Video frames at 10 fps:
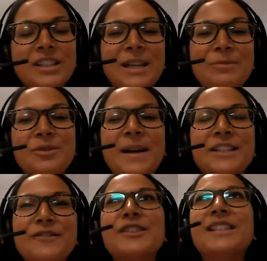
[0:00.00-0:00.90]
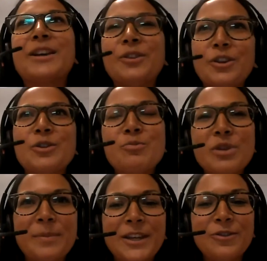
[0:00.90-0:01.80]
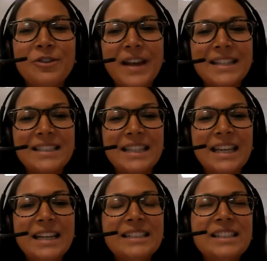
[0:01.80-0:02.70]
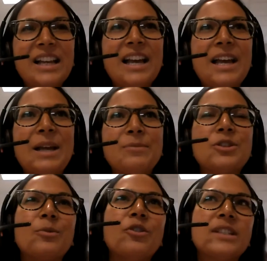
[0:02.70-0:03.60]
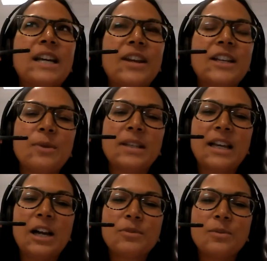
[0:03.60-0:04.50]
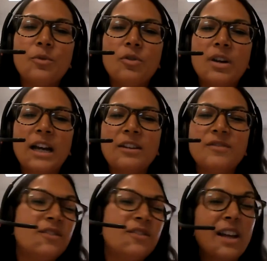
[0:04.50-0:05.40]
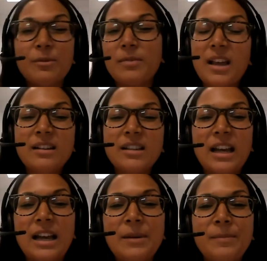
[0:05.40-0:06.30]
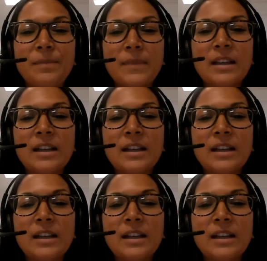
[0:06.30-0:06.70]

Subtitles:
That's absolutely massive. It's like, you know, it's a pretty big university. So I'm going down next week to help support kind of develop that. And